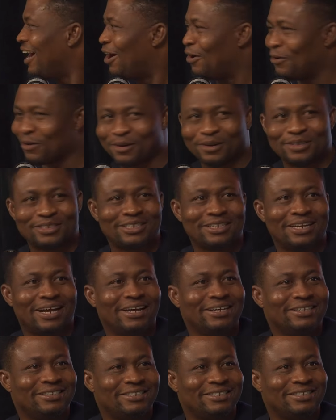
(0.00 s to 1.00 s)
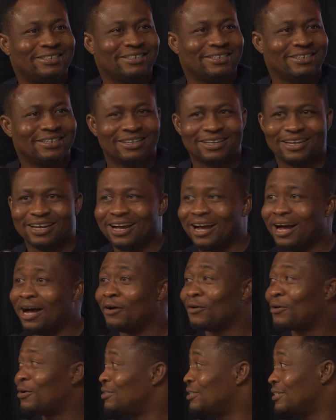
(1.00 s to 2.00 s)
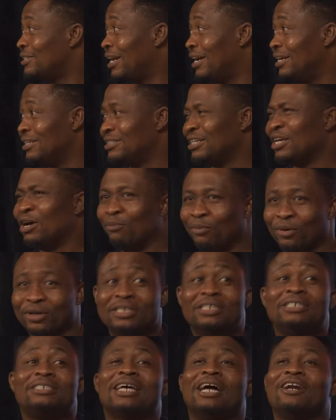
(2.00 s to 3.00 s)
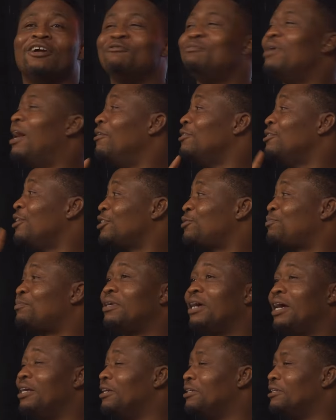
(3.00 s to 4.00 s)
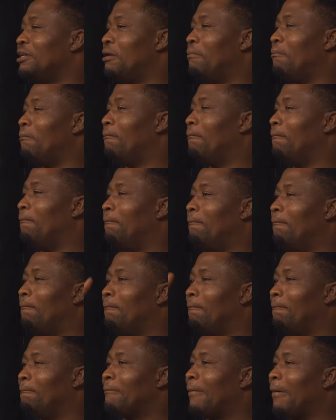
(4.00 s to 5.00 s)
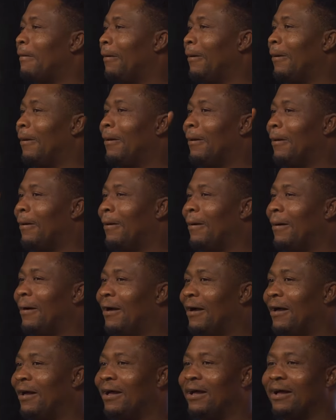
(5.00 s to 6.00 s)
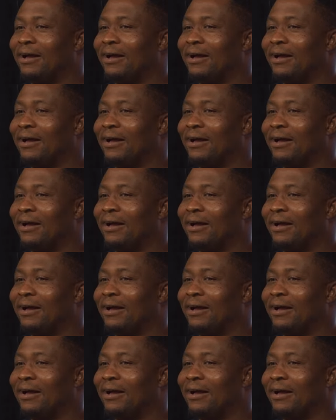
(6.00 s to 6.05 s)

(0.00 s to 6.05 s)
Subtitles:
I will consider it. I will consider it. But inside of me, I will just pray. I just like, nah.